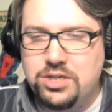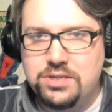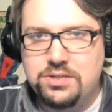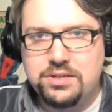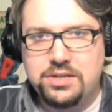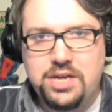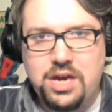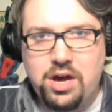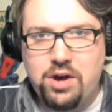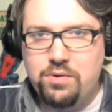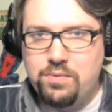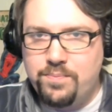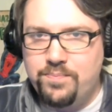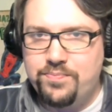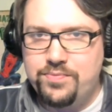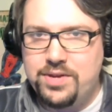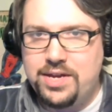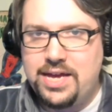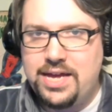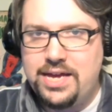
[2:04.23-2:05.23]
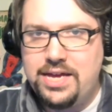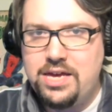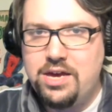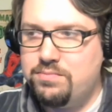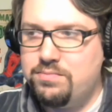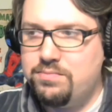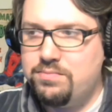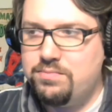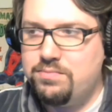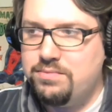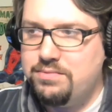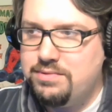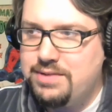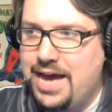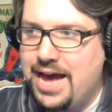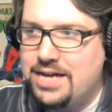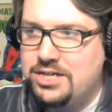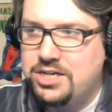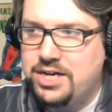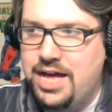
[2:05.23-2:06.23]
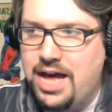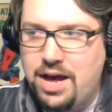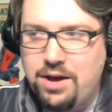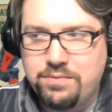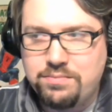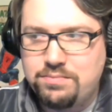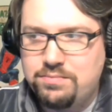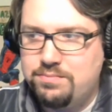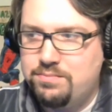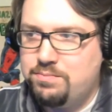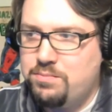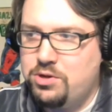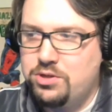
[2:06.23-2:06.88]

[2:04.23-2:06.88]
just you know, you know, hash Get it out. It.